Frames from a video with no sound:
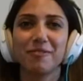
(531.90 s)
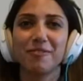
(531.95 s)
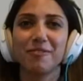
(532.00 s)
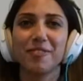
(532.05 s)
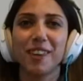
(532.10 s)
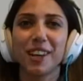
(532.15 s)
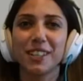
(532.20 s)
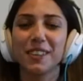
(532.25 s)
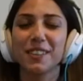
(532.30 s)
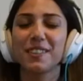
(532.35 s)

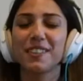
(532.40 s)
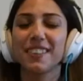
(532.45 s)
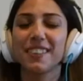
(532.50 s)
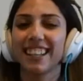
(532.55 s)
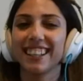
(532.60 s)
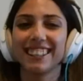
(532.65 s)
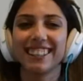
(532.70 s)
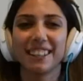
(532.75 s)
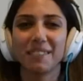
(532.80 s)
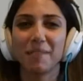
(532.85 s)
what do you
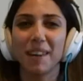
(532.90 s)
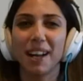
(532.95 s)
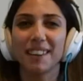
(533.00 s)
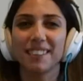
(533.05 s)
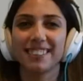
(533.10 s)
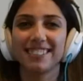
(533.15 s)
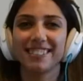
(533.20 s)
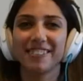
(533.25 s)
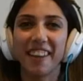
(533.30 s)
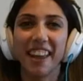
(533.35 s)
think
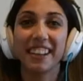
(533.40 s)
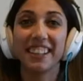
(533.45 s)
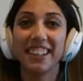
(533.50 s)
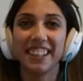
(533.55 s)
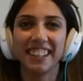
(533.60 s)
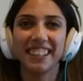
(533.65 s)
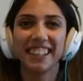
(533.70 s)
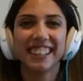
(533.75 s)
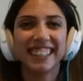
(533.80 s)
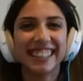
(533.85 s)
about failure?